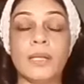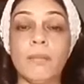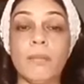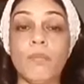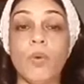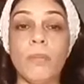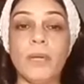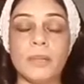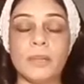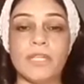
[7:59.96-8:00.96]
The
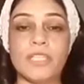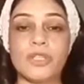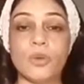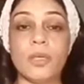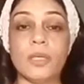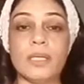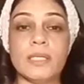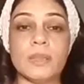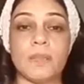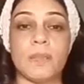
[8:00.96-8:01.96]
moment my shoulder is